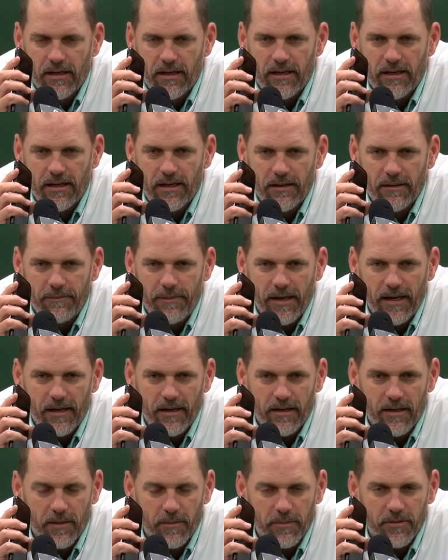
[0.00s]
uh, had
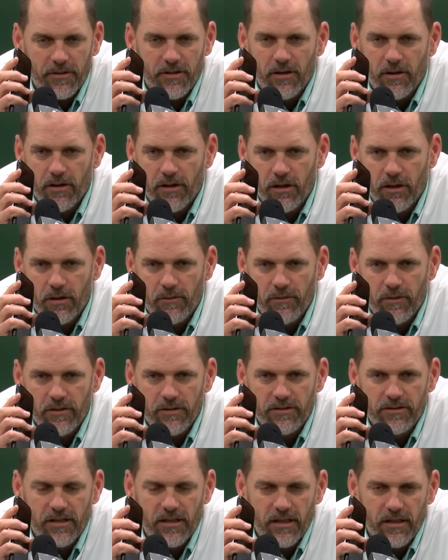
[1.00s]
a couple
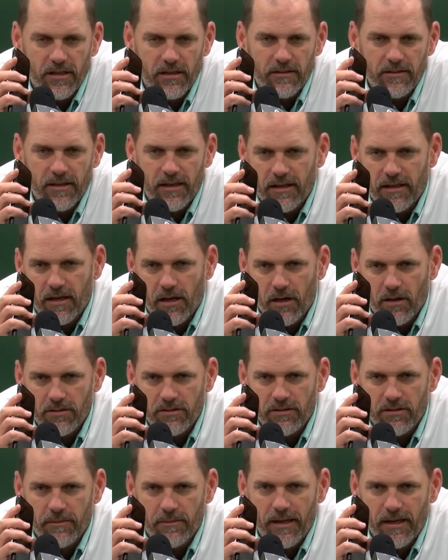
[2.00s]
turnovers uh, that
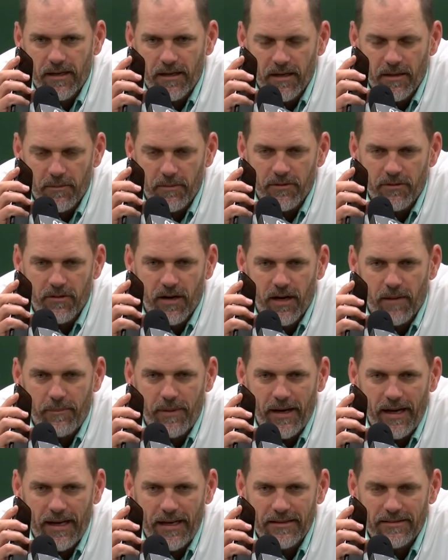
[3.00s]
cost them, had a couple drop
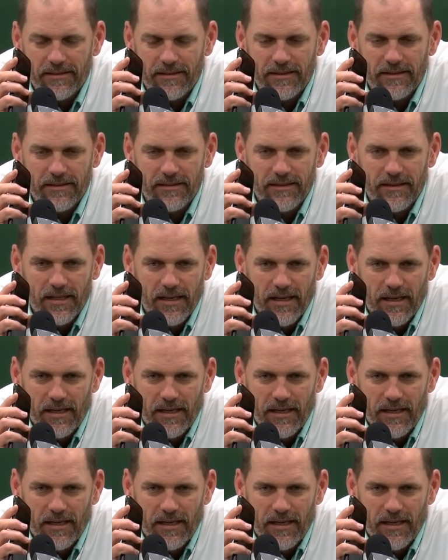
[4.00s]
passes.